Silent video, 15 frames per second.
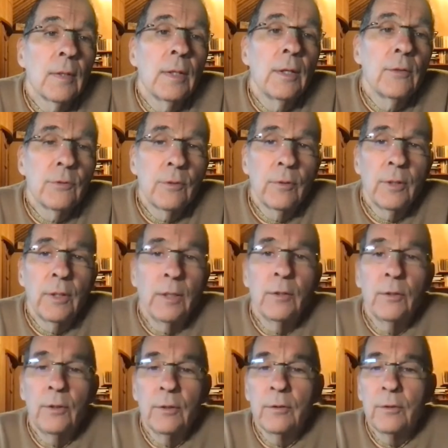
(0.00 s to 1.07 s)
Yes. Okay,
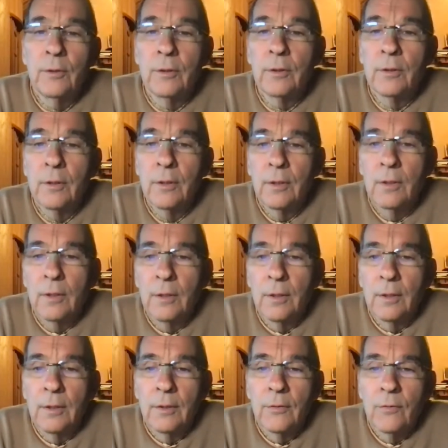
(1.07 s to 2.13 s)
good.
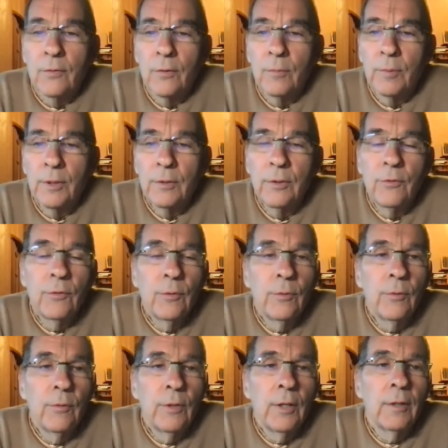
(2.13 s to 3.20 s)
So be a good
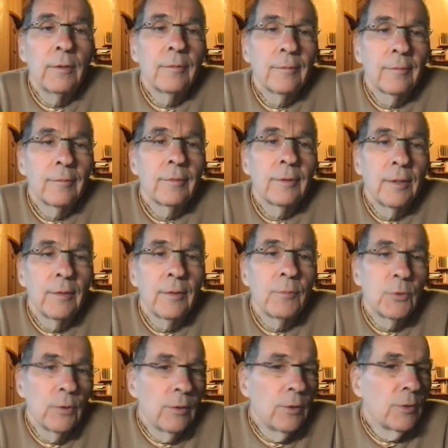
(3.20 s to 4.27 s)
student there.
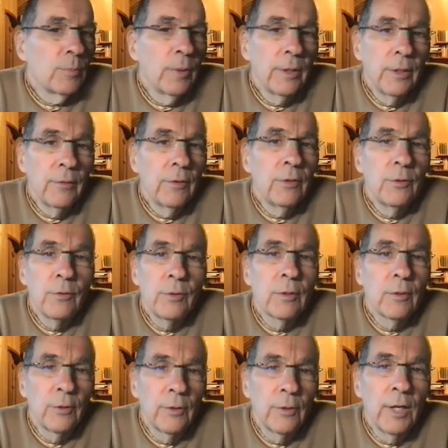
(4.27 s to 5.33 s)
I'm sure there's plenty that you
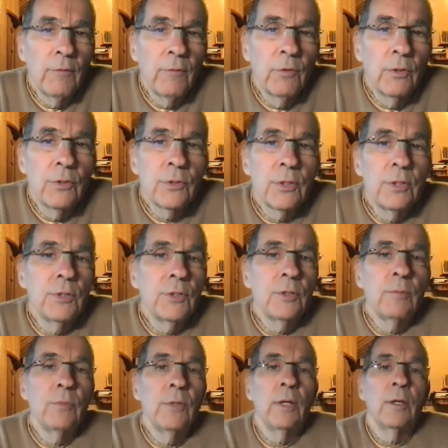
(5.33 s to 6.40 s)
can learn. They have a good
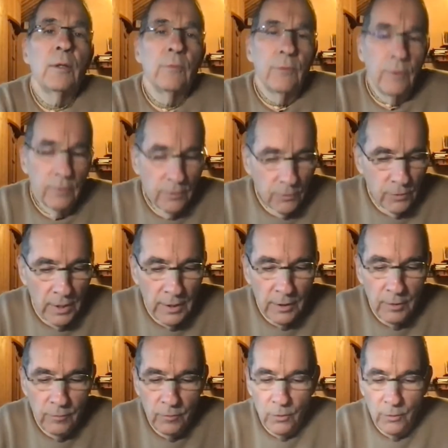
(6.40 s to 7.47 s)
system there of
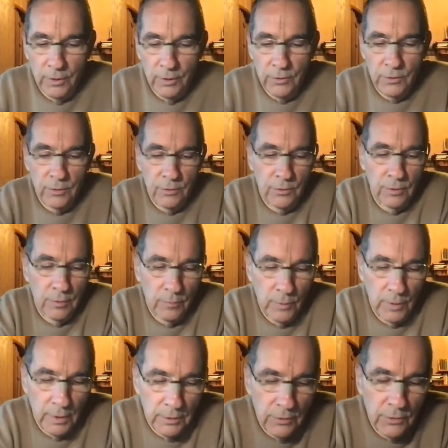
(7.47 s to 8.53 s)
training devotees in certain
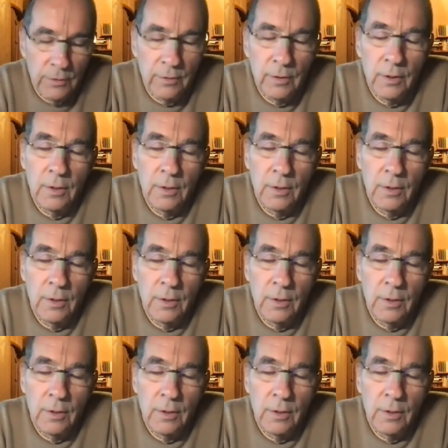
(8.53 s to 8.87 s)
ways